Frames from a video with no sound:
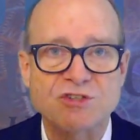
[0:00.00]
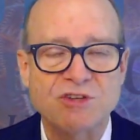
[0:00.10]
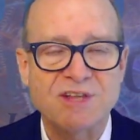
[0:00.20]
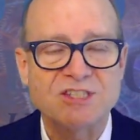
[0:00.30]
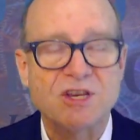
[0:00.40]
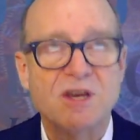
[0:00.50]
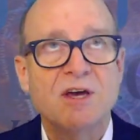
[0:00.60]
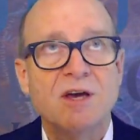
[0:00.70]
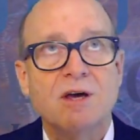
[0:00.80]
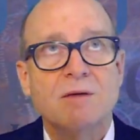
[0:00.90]
So that's
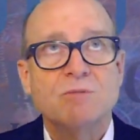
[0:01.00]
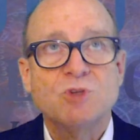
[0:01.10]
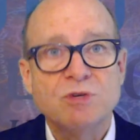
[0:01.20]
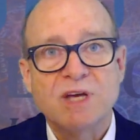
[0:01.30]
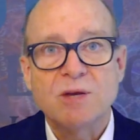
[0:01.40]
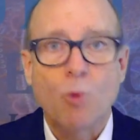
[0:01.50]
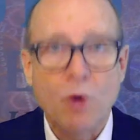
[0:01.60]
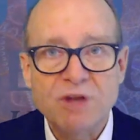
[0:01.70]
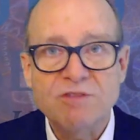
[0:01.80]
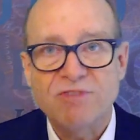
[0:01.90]
2 in 10,
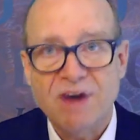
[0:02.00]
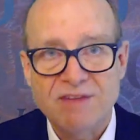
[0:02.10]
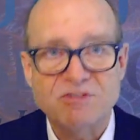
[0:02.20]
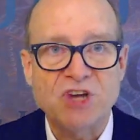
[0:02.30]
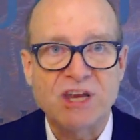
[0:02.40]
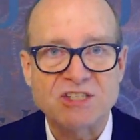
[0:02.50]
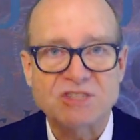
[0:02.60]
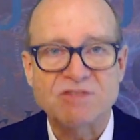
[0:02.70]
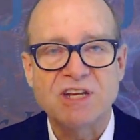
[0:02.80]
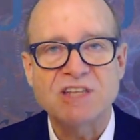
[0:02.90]
1 in 5 chance of
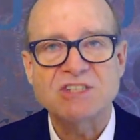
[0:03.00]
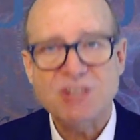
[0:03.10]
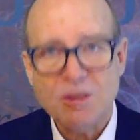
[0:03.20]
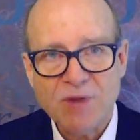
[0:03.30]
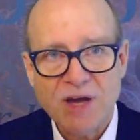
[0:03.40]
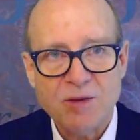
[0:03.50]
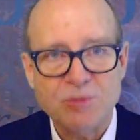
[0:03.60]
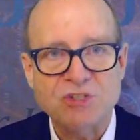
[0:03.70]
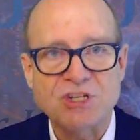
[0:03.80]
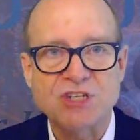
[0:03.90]
needing some kind of
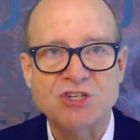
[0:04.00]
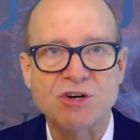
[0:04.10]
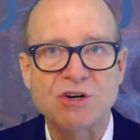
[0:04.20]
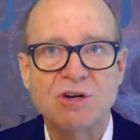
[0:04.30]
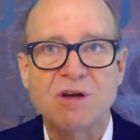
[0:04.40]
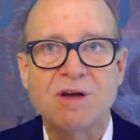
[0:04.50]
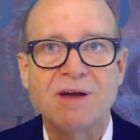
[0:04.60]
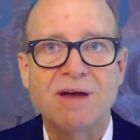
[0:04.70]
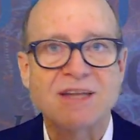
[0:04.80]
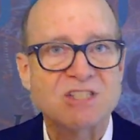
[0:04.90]
procedure
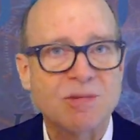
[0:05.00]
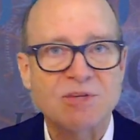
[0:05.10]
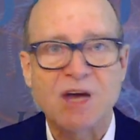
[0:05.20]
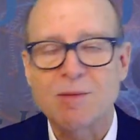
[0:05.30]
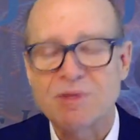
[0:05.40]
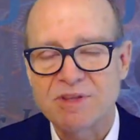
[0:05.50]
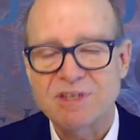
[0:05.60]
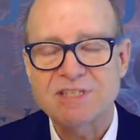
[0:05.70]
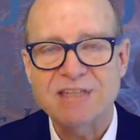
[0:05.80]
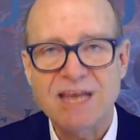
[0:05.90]
at some time in
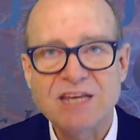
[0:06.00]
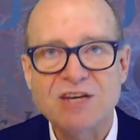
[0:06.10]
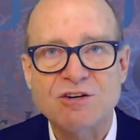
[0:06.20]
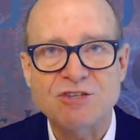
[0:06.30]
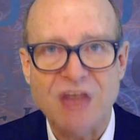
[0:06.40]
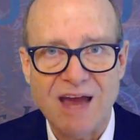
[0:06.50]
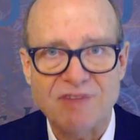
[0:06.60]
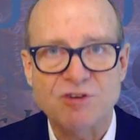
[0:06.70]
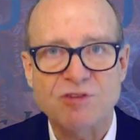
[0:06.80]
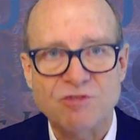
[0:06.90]
10 years
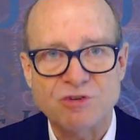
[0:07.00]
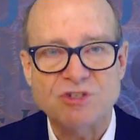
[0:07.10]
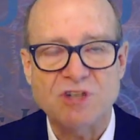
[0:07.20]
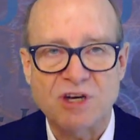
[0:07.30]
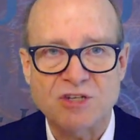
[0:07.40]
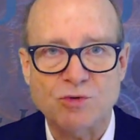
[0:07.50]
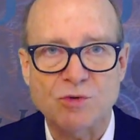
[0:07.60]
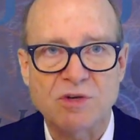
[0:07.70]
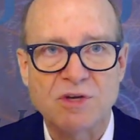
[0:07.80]
after the first nodule.